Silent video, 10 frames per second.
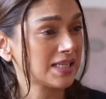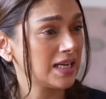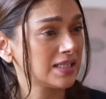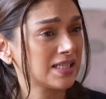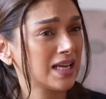
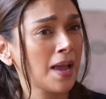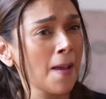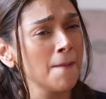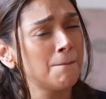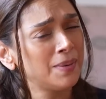stylist, like,
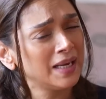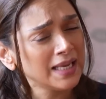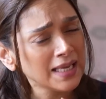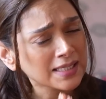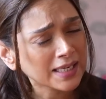
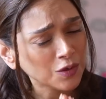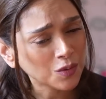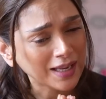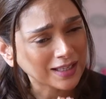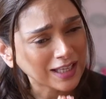please, can
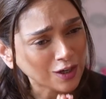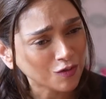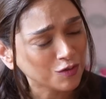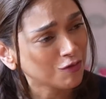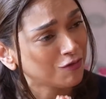you take that
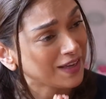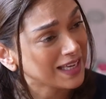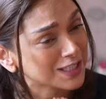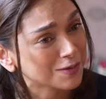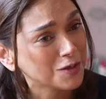off your
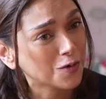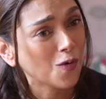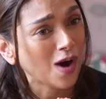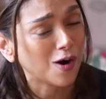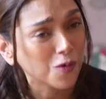face when you
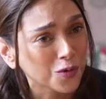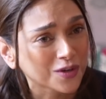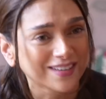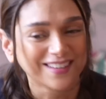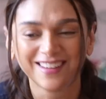go
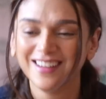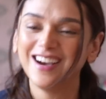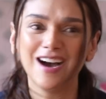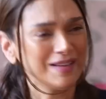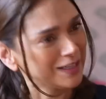out?
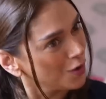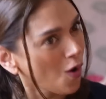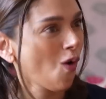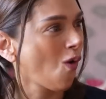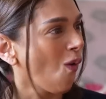I'm like,
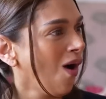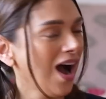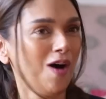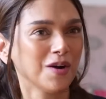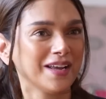no,
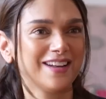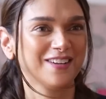I want